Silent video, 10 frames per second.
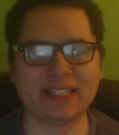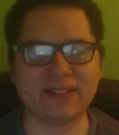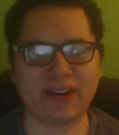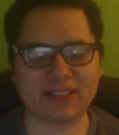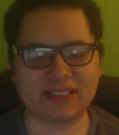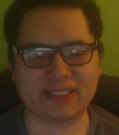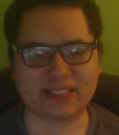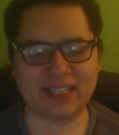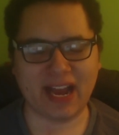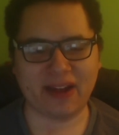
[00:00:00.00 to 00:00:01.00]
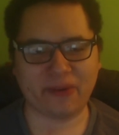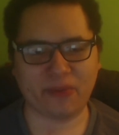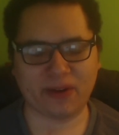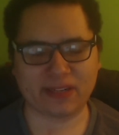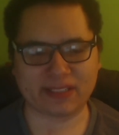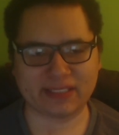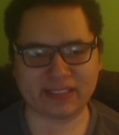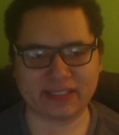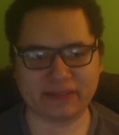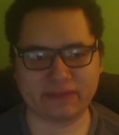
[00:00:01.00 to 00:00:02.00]
We'll have to just see how it works,
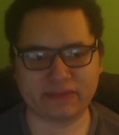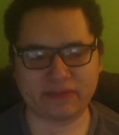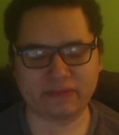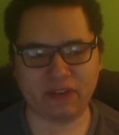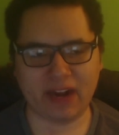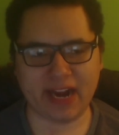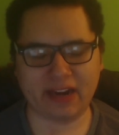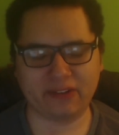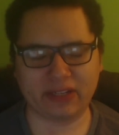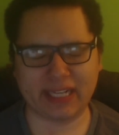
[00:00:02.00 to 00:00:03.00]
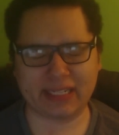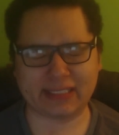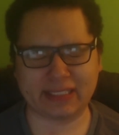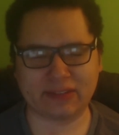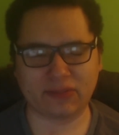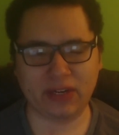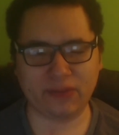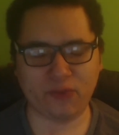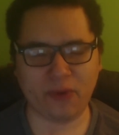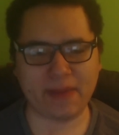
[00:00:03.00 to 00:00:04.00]
and right now they're only testing 3 to
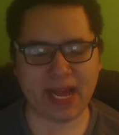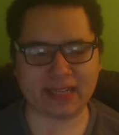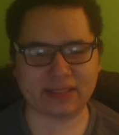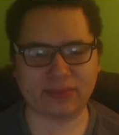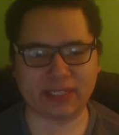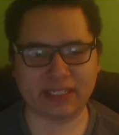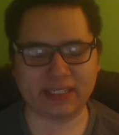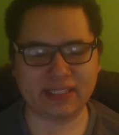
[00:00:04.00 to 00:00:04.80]
4 packs a week,